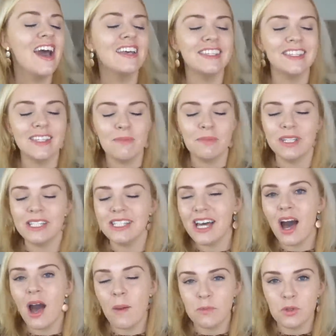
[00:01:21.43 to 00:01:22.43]
similar
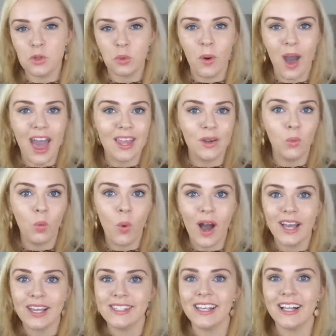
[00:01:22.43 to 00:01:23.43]
time to when
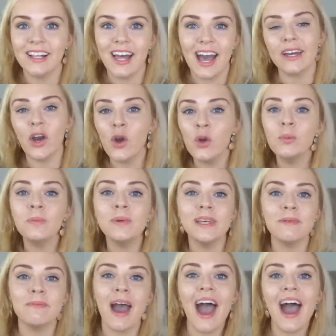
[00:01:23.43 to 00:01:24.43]
YSL had
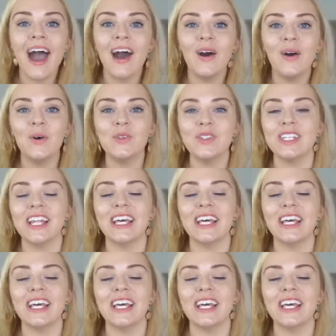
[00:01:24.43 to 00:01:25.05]
Opium out.